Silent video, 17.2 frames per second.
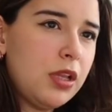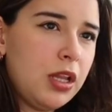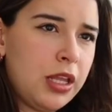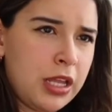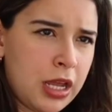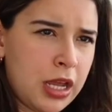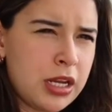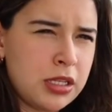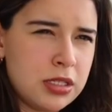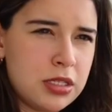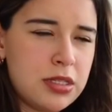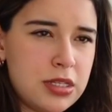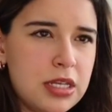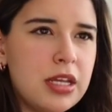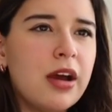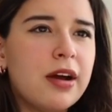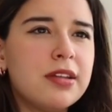Like I can
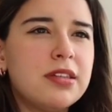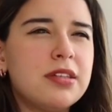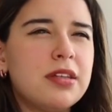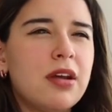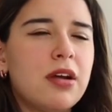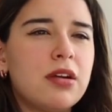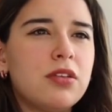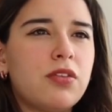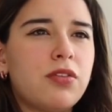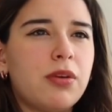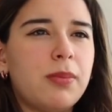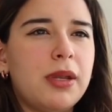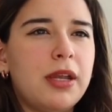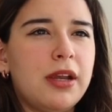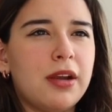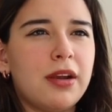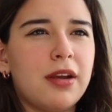see Hudson Yards from
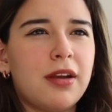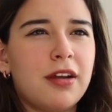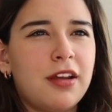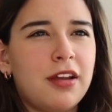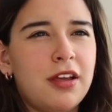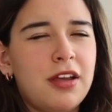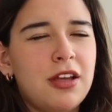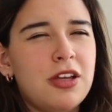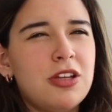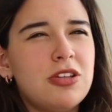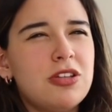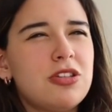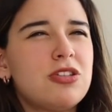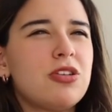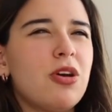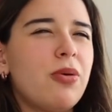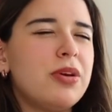here
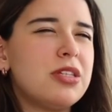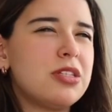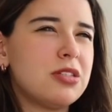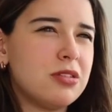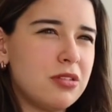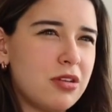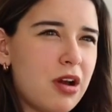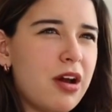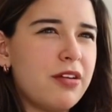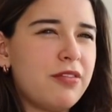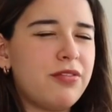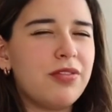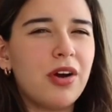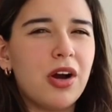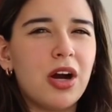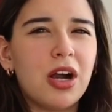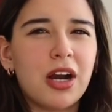so it's not
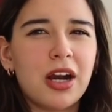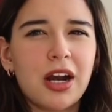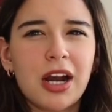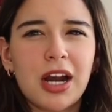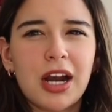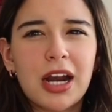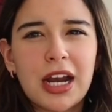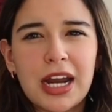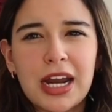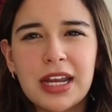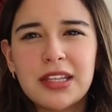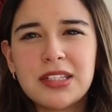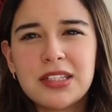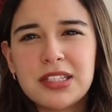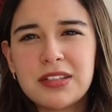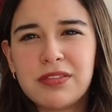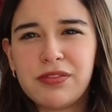far.
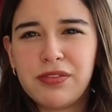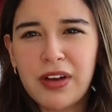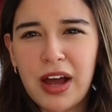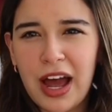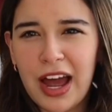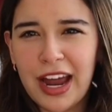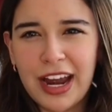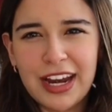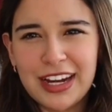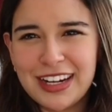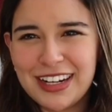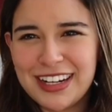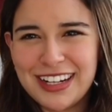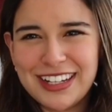It's fine.